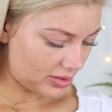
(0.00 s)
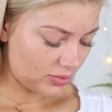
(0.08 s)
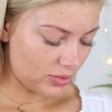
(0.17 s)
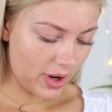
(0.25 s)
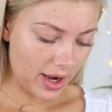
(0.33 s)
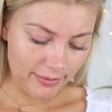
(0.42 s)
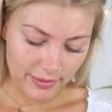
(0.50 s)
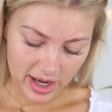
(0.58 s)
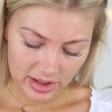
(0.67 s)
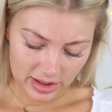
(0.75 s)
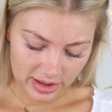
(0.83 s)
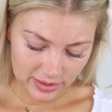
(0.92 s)
quite
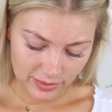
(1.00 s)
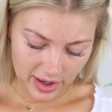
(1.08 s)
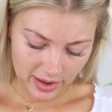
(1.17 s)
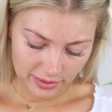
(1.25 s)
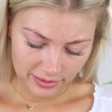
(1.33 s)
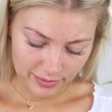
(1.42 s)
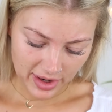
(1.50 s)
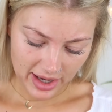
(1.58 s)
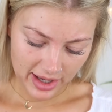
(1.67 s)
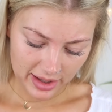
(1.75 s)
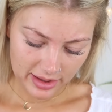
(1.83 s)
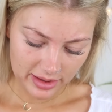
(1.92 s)
matches well with
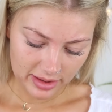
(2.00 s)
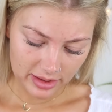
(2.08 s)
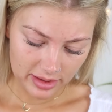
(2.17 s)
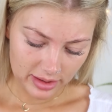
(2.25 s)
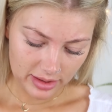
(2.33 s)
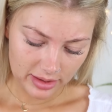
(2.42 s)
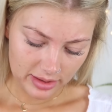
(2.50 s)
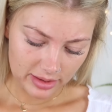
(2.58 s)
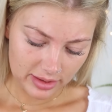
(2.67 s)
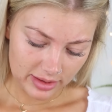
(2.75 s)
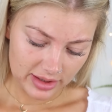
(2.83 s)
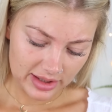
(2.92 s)
my
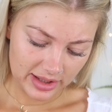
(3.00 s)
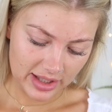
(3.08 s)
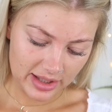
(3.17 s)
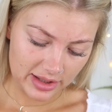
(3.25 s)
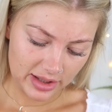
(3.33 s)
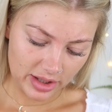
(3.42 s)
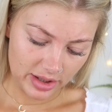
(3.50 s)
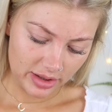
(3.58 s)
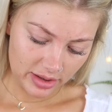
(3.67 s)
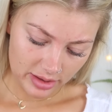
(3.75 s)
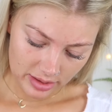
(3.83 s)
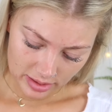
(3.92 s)
skin
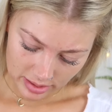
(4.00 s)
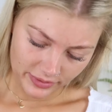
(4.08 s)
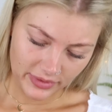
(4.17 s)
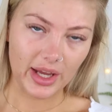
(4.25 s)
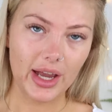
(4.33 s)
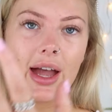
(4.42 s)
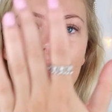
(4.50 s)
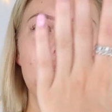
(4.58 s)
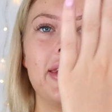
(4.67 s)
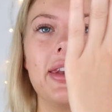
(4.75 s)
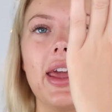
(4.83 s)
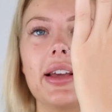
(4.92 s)
tone. And
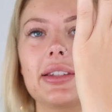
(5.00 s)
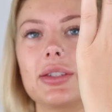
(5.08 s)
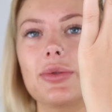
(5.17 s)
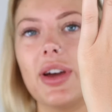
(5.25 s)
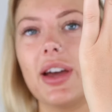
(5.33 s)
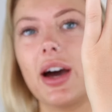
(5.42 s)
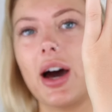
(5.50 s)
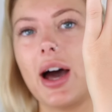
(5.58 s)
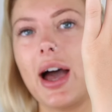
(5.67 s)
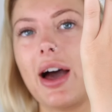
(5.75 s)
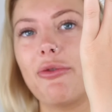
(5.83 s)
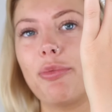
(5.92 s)
then next to it I
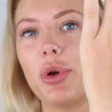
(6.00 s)
have